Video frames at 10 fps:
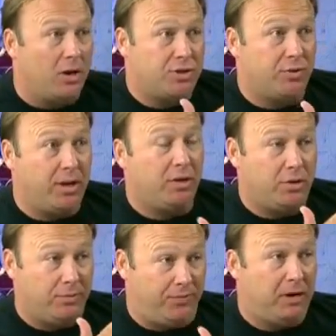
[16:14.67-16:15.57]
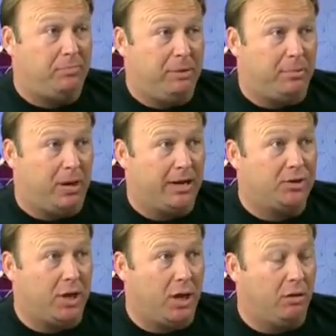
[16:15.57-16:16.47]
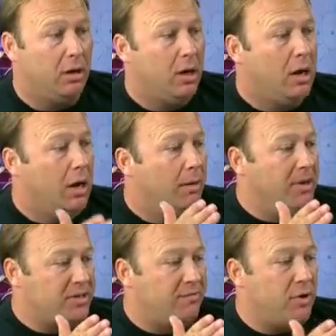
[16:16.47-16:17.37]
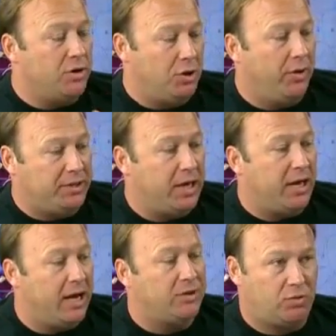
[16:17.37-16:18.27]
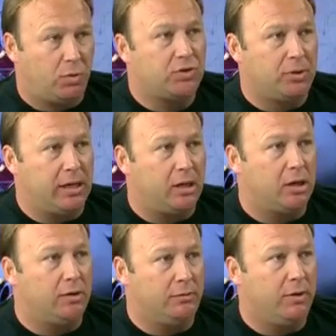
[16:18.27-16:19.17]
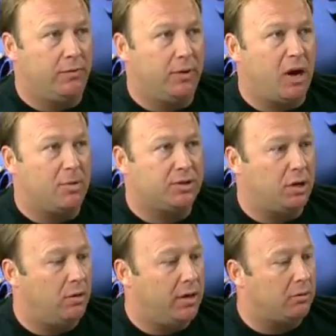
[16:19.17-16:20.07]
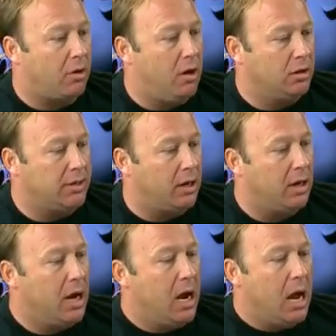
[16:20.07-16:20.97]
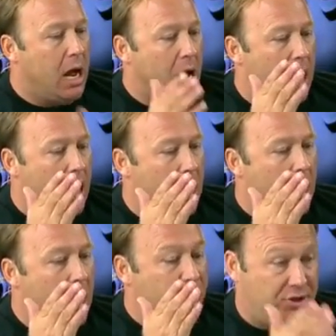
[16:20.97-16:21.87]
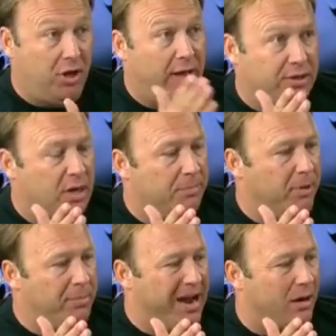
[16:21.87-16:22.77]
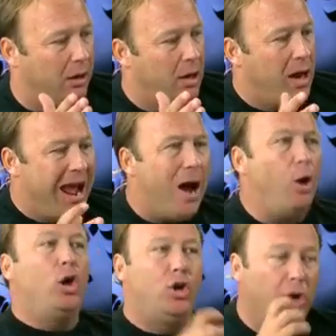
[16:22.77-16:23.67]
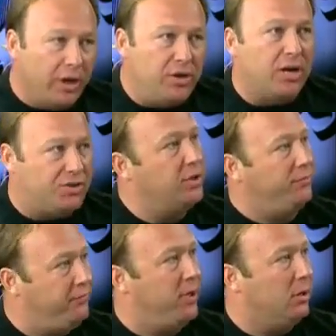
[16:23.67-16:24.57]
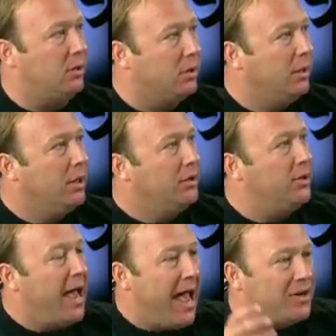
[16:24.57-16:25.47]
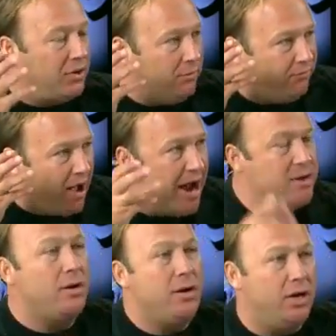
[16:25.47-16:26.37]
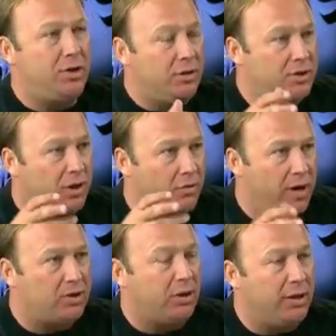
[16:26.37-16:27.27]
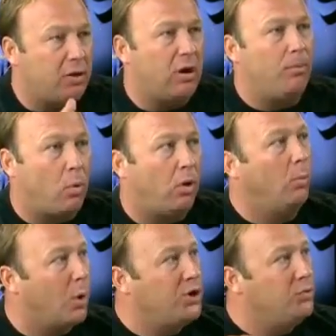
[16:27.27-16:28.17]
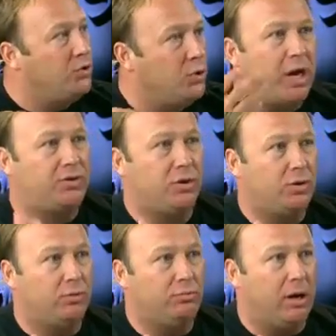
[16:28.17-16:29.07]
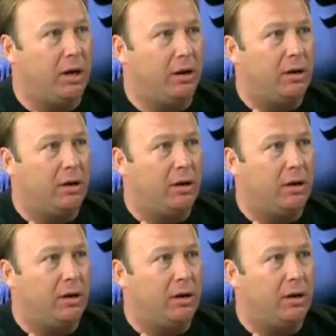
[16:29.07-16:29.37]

but also getting to defend people like Joe, because I've noticed you only take cases where it's really clear that the government's totally in the wrong there, and still that's an uphill battle. How good does it feel to actually find a niche in this increasingly corrupt world where you do get to do